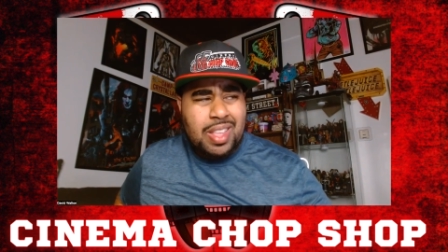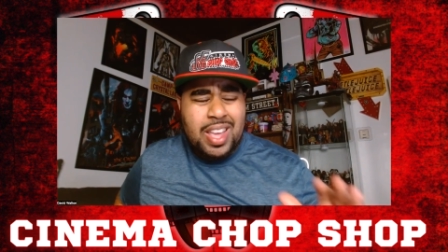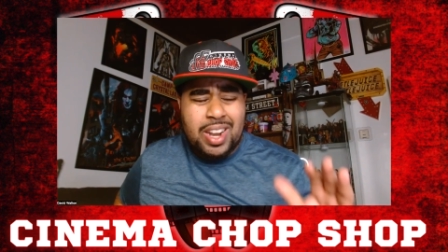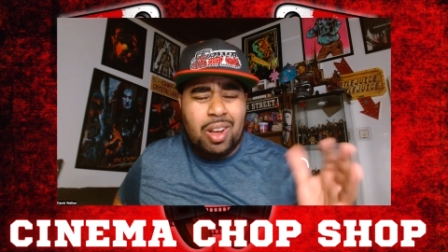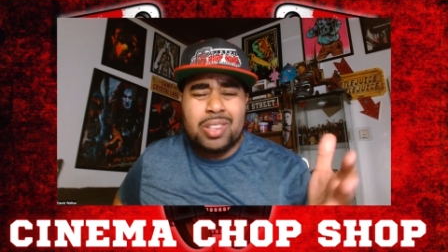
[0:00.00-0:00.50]

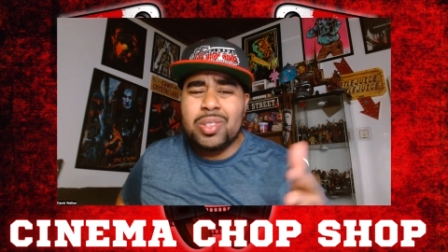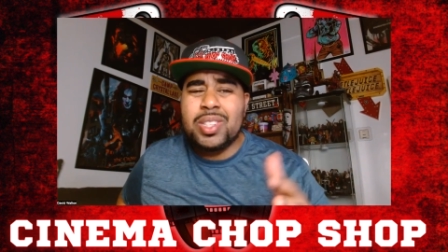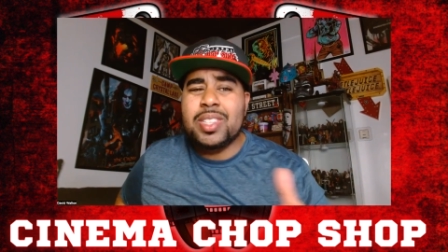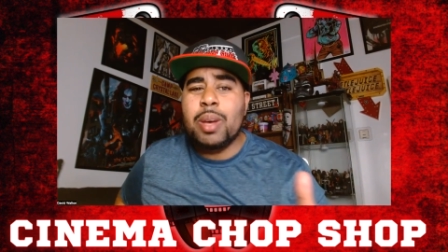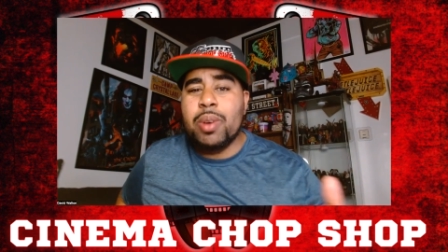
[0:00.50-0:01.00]
And also
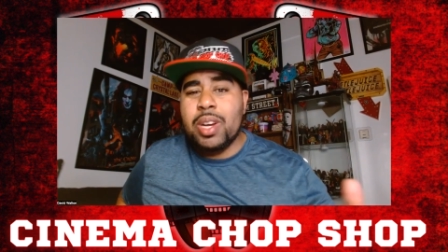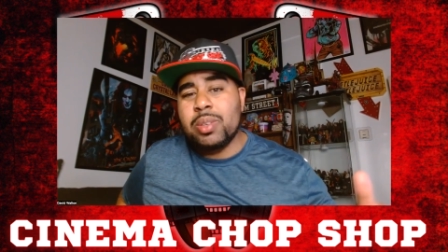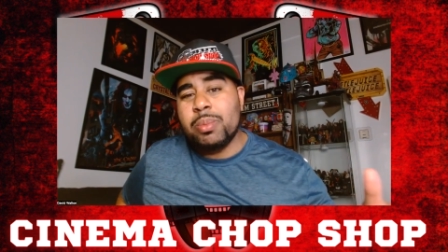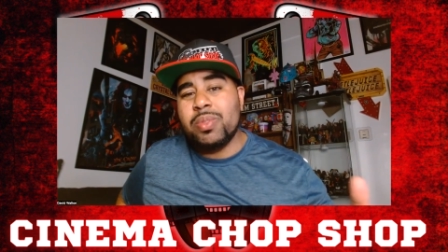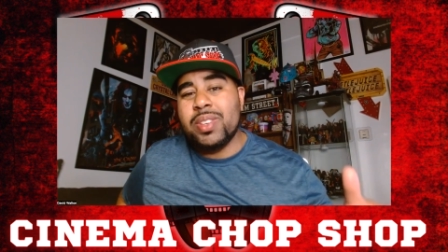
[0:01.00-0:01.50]
these couple
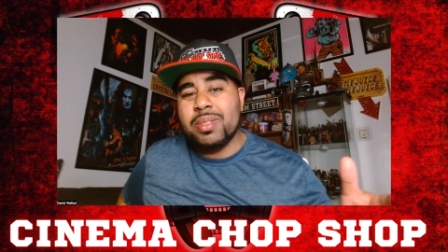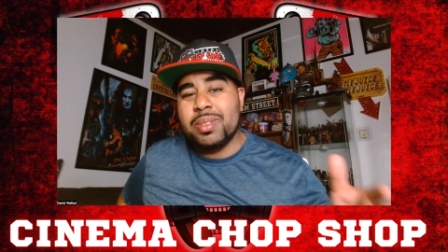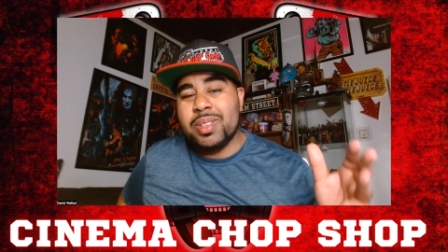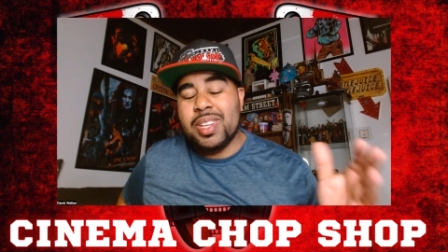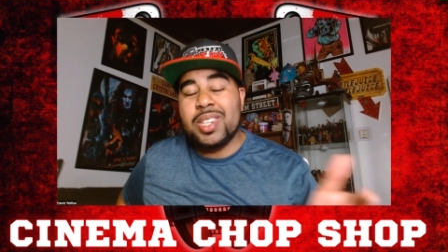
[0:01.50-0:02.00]

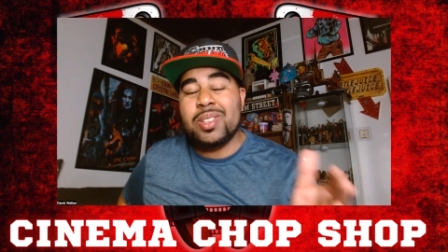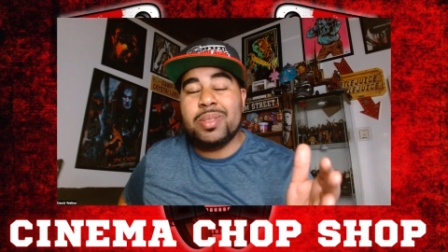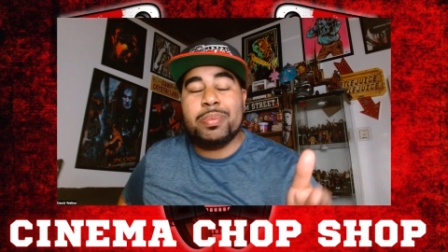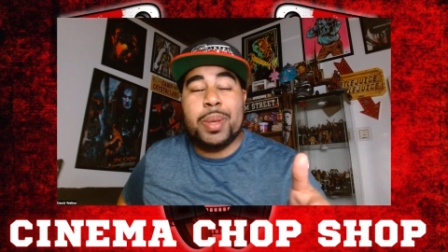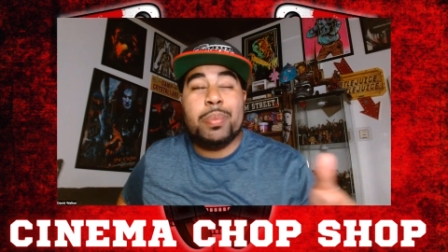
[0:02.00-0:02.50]

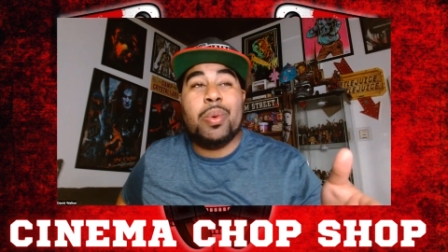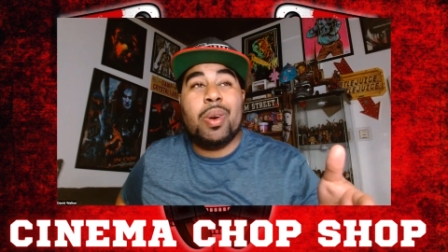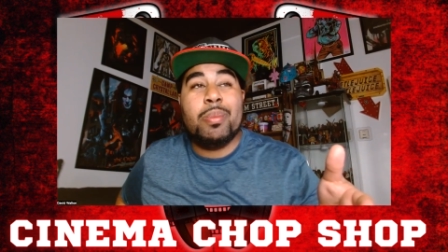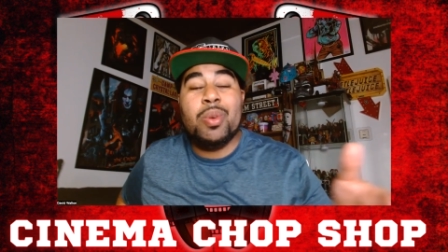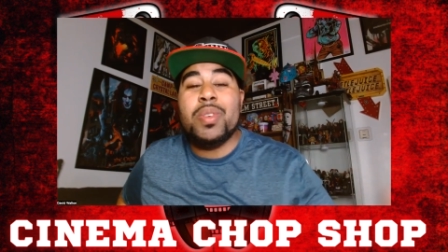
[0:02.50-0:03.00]
hundred people
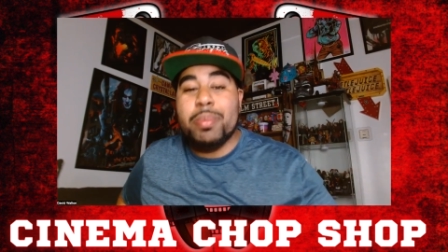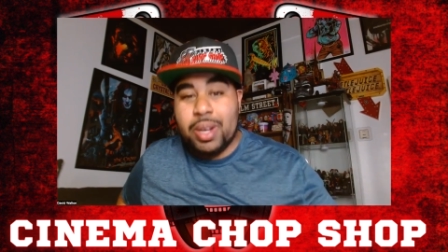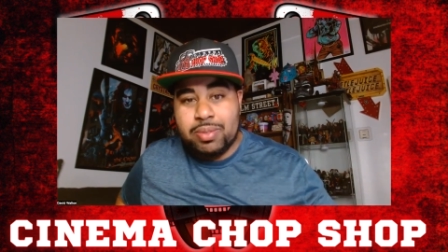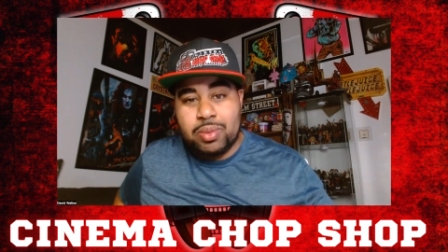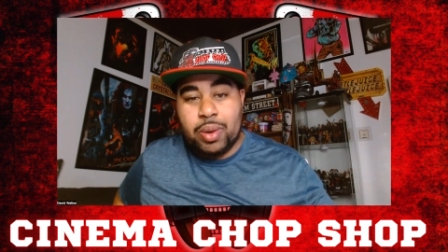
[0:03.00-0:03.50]
are movie
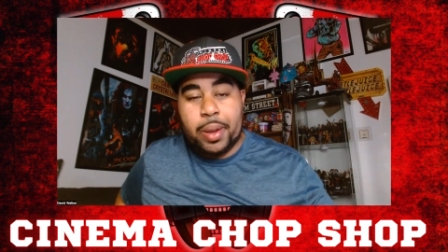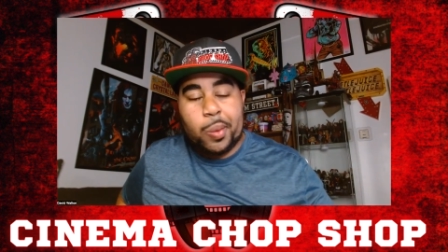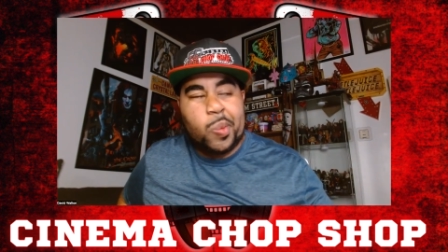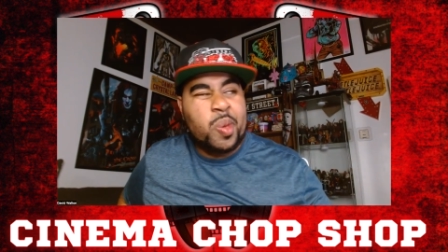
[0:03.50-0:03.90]
buffs, right?